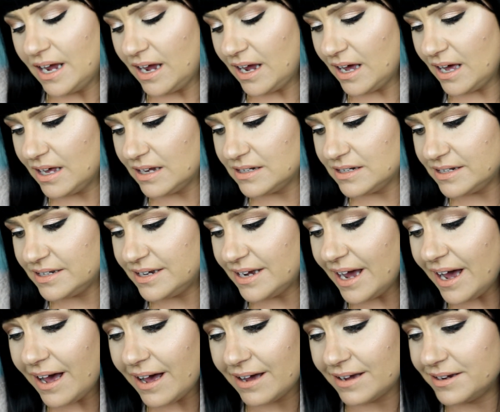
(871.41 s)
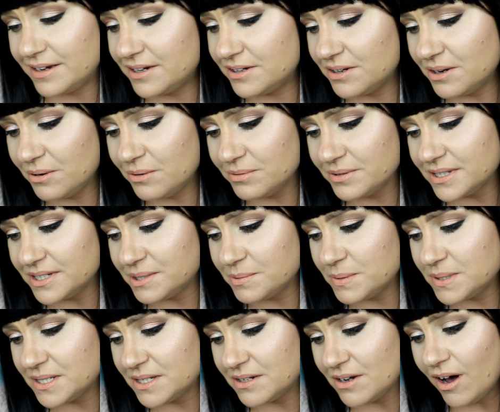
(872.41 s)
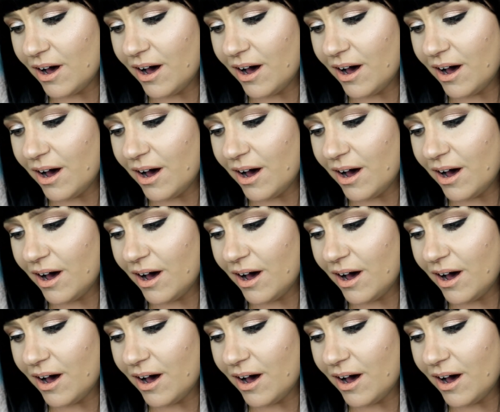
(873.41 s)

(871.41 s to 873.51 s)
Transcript: And yeah, you know, this was an